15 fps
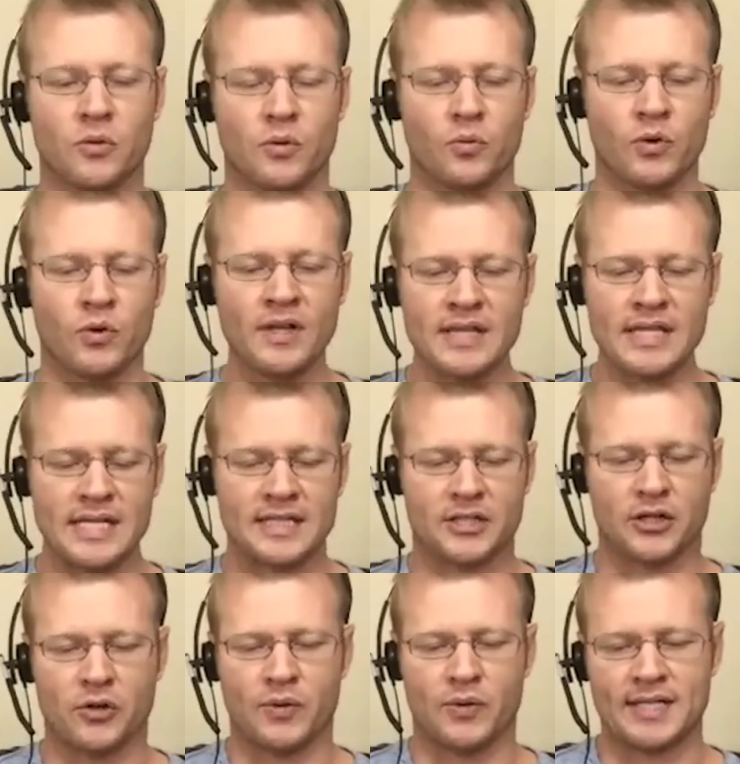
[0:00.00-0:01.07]
one of the things, you
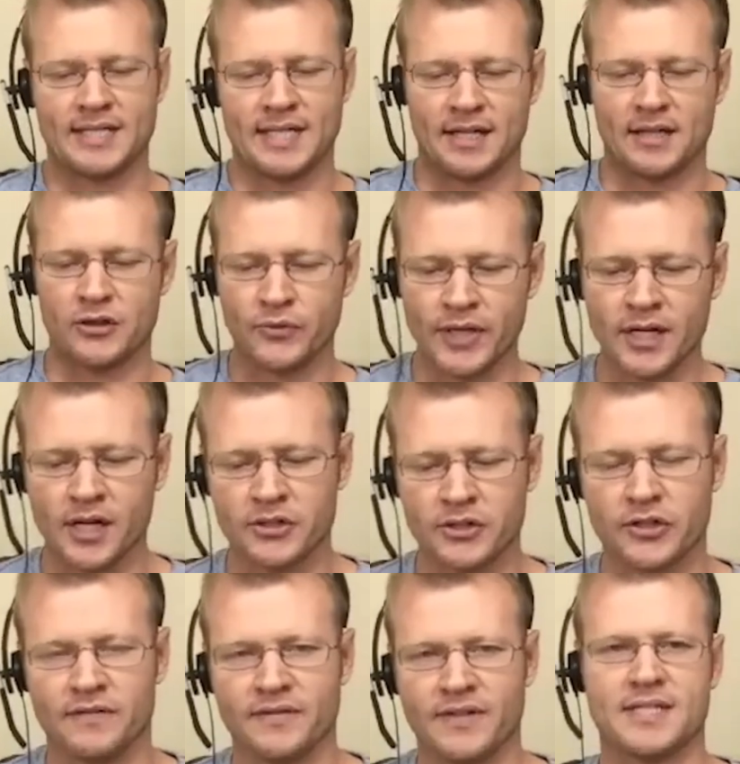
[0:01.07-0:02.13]
know, when I say
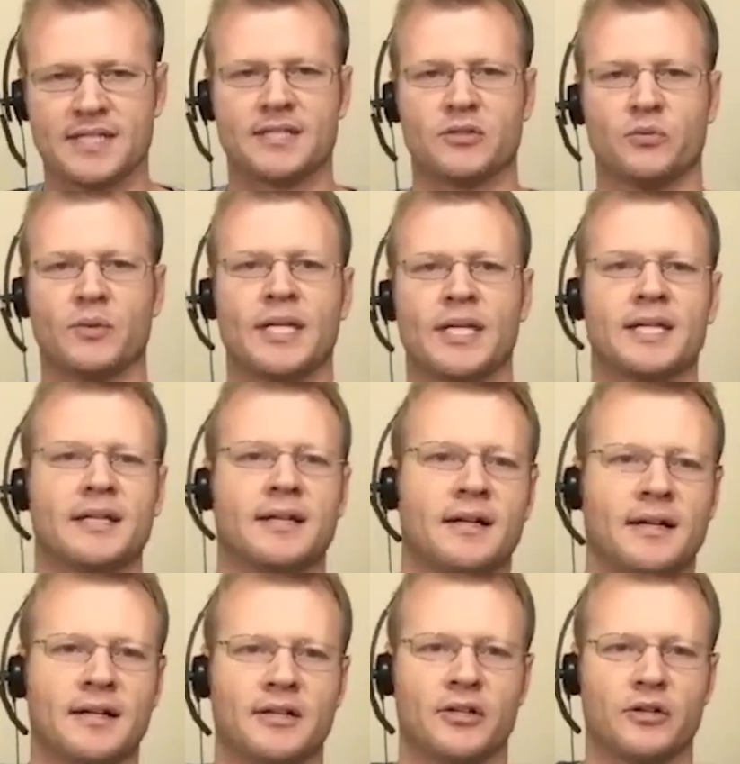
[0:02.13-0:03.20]
300 visits a week,
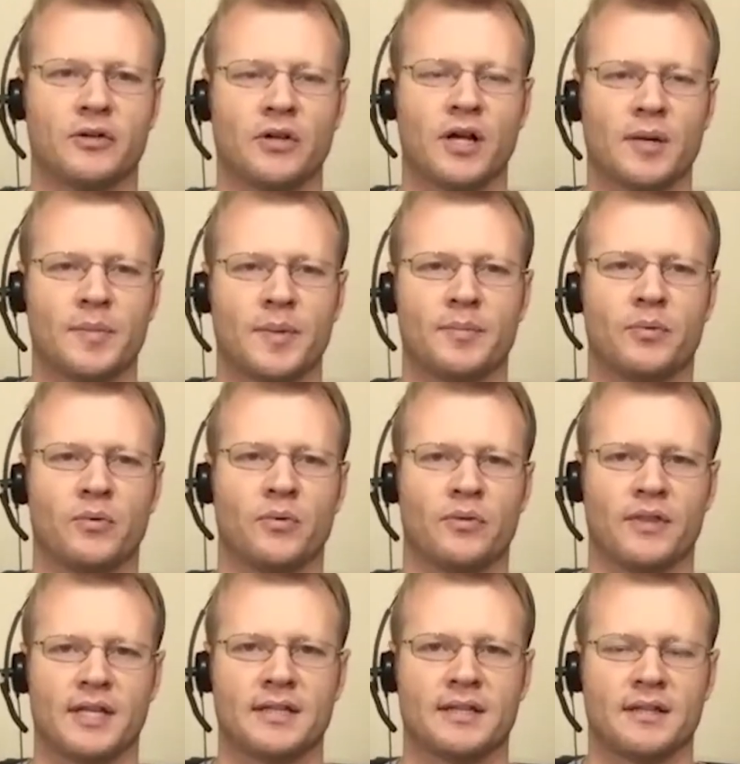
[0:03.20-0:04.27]
uh, you know, a lot of people
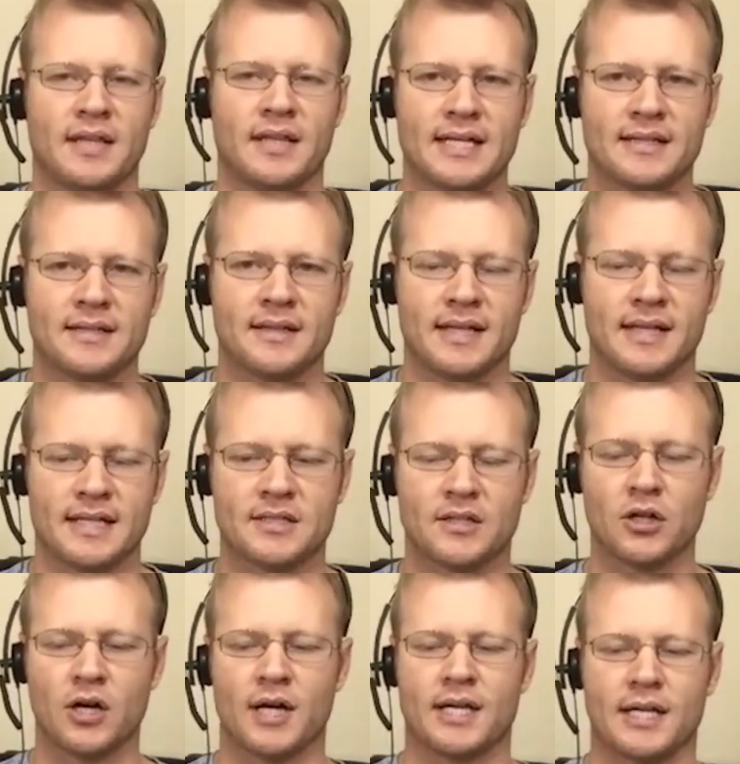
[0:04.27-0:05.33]
think that that's a
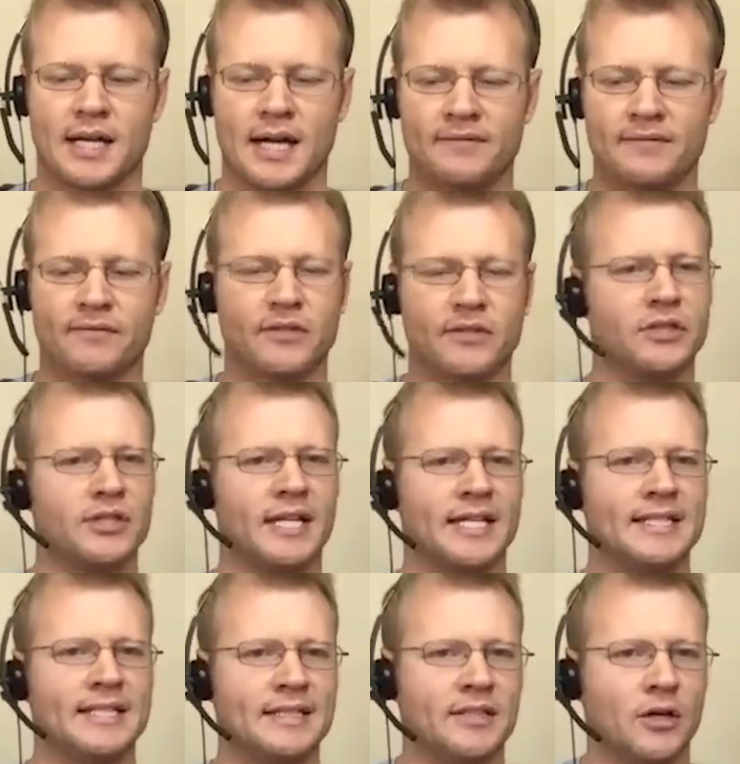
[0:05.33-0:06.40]
lot, and I they
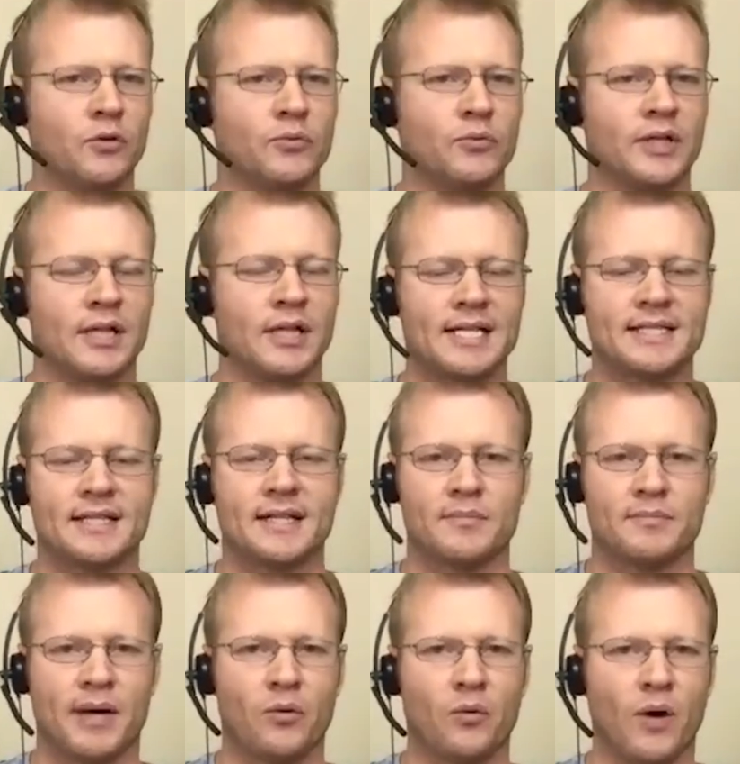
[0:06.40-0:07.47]
d- don't realize that
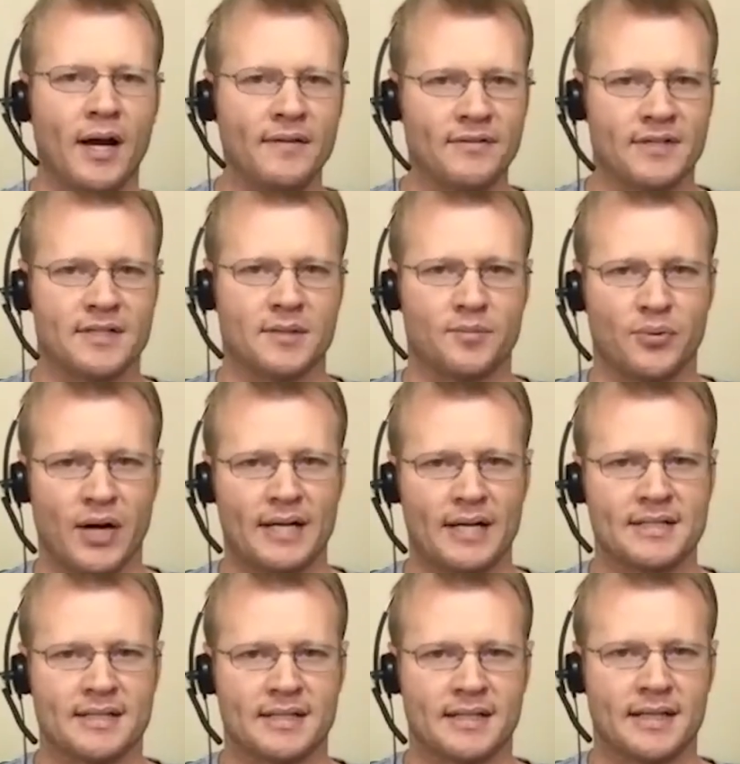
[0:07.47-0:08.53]
my wife is a
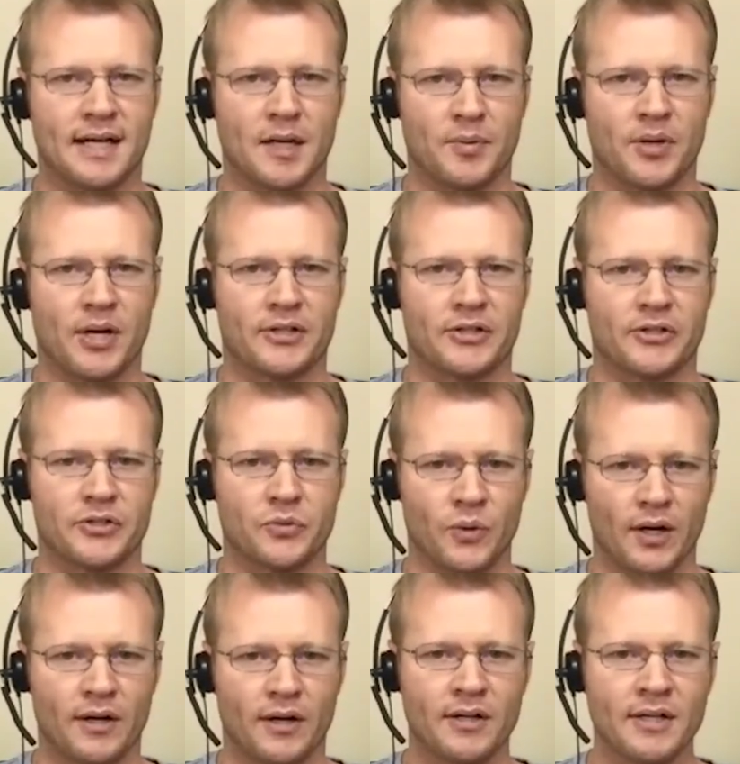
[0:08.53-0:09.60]
practicing chiropractor as
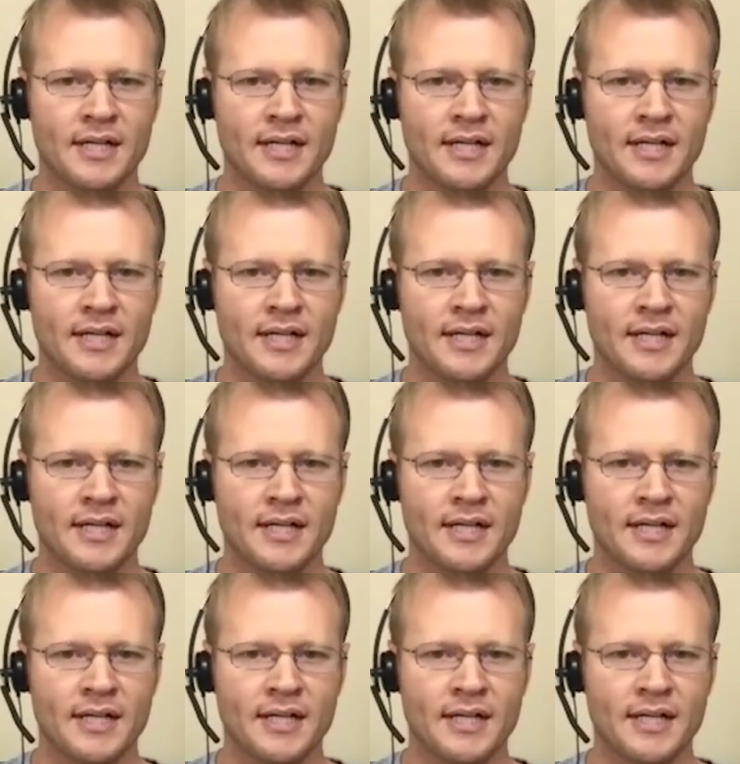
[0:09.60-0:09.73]
well.